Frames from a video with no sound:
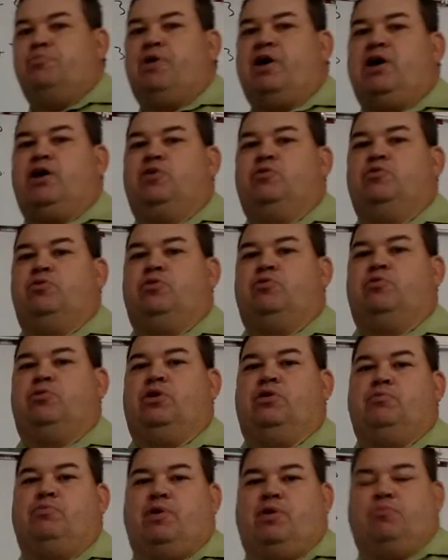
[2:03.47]
paired with
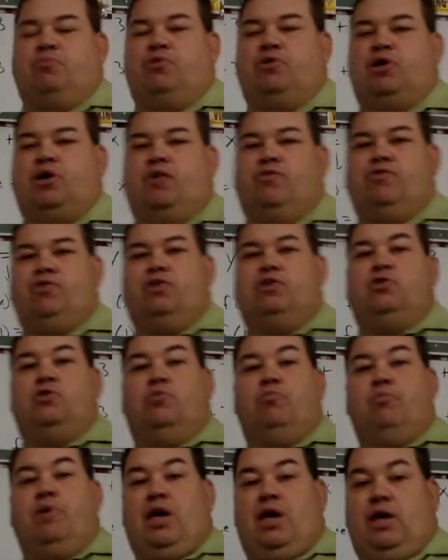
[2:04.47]
one member of the
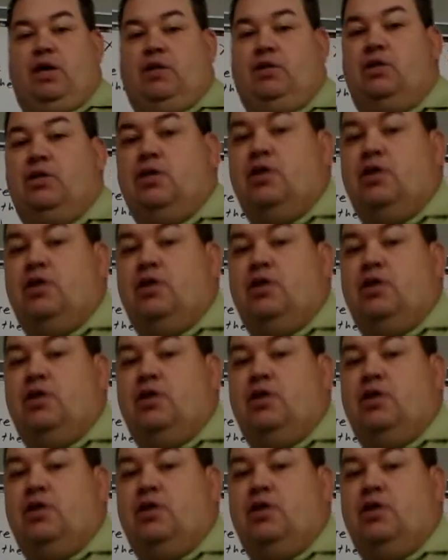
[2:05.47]
domain.